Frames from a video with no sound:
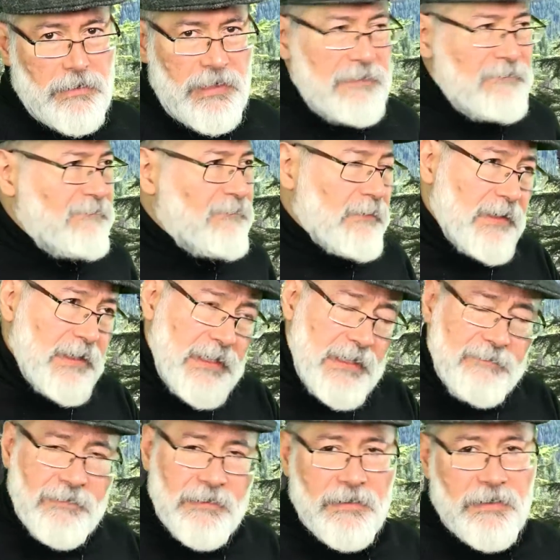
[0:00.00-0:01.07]
if for a
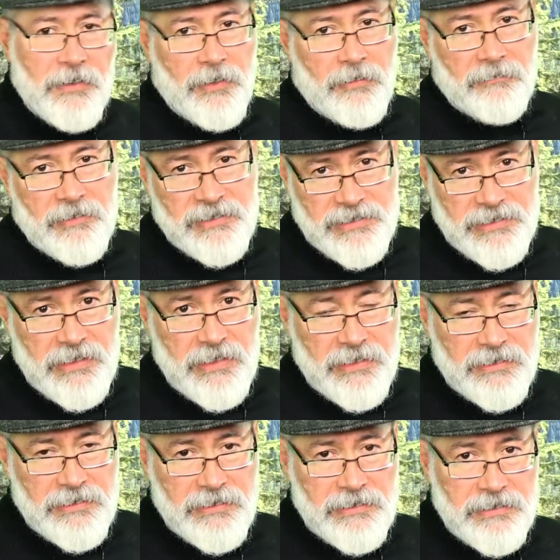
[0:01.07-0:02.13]
given current
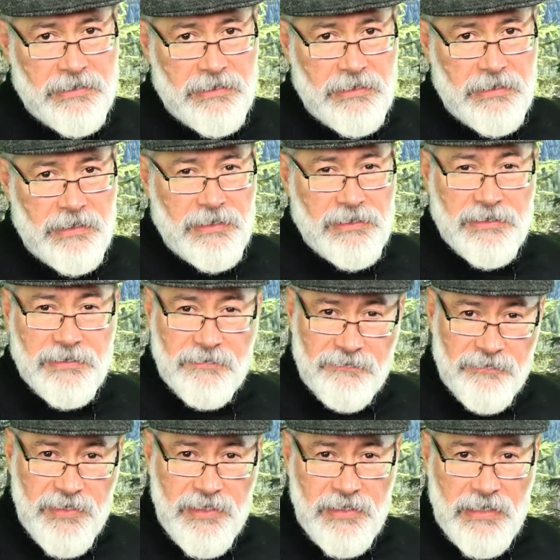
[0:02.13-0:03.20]
dIdt is
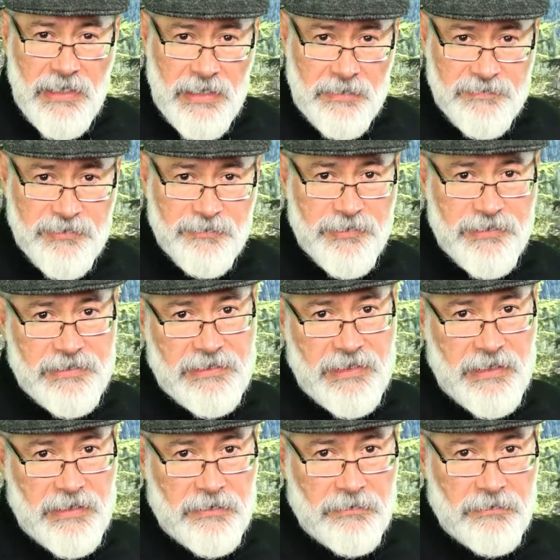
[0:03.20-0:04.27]
3 amps per
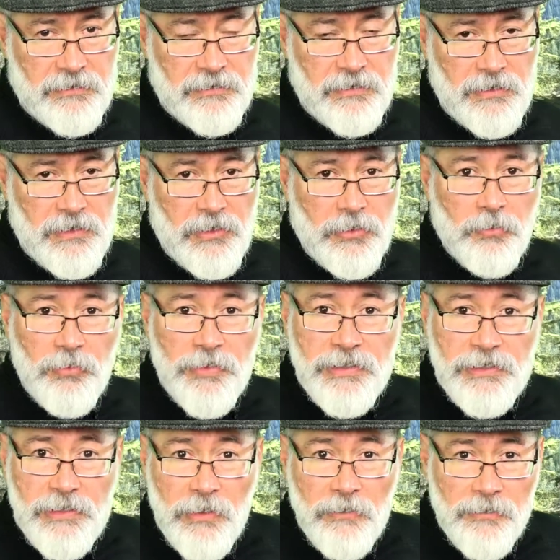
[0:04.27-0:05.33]
second, we
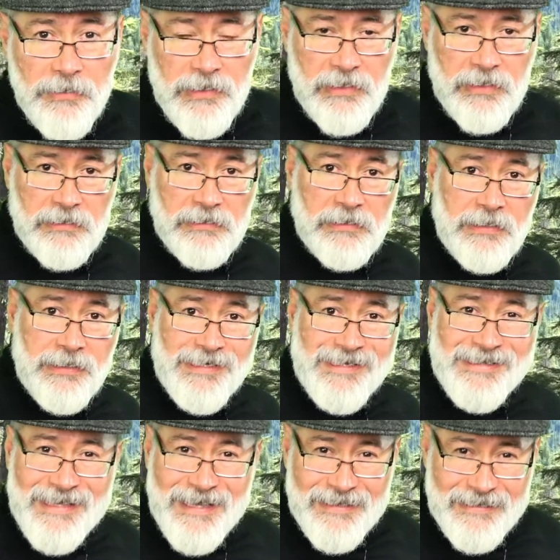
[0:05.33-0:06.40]
know then
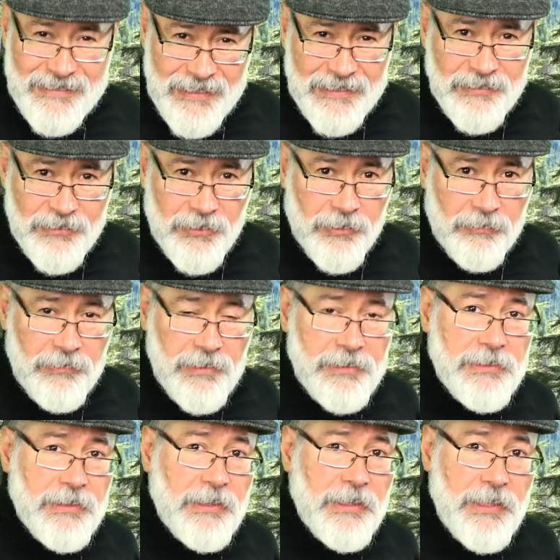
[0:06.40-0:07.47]
that that
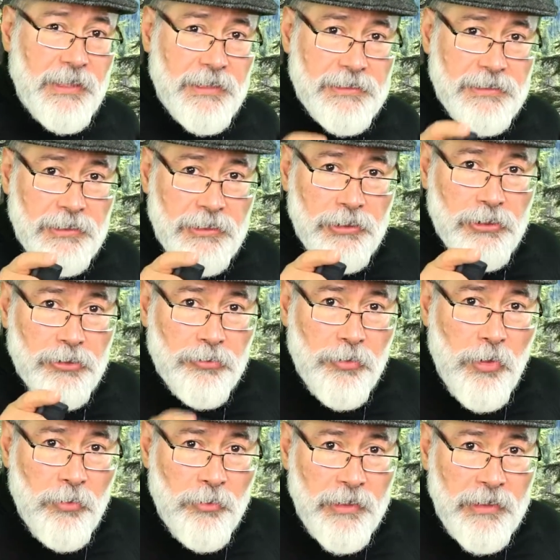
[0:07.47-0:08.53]
current is
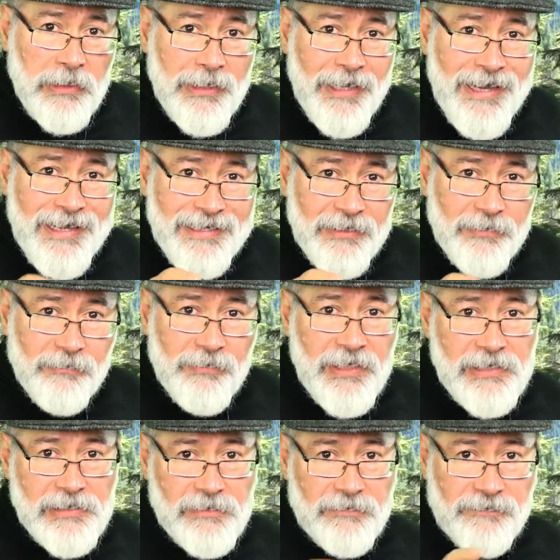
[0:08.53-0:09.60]
growing at a
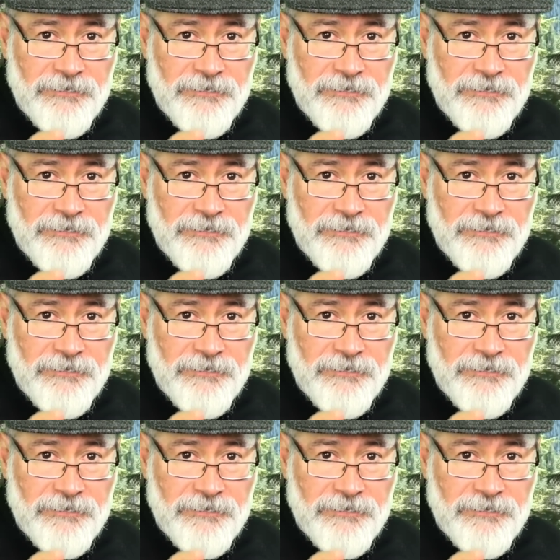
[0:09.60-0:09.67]
rate of